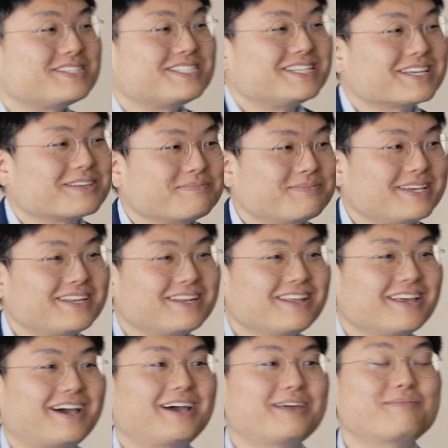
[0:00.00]
is Nic
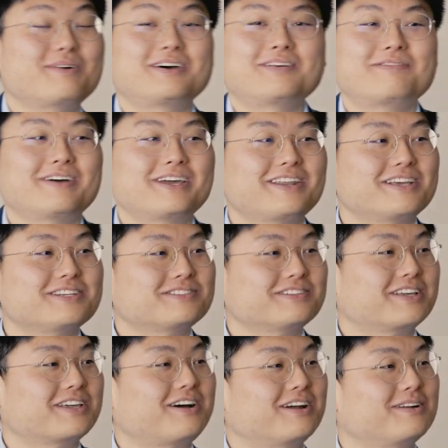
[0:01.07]
Min. I'm a financial
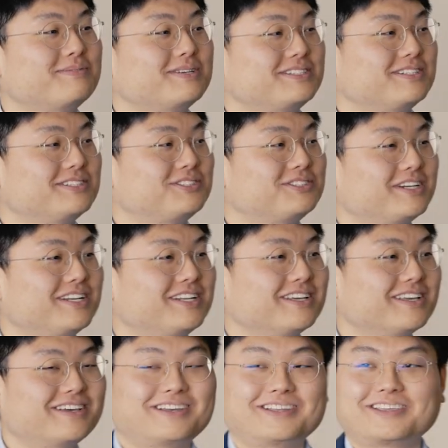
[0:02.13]
economist in
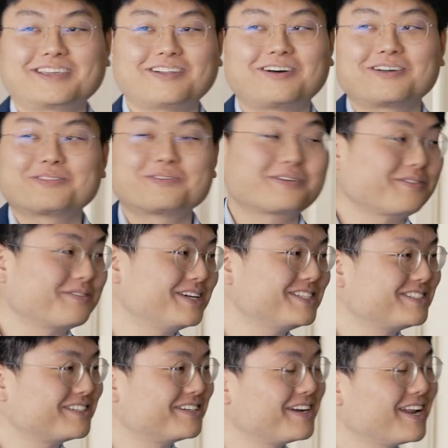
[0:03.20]
training at Kellogg
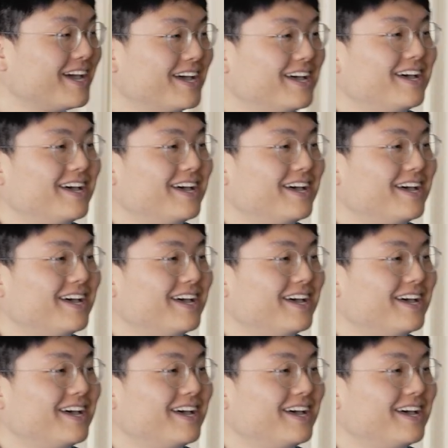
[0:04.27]
Northwestern.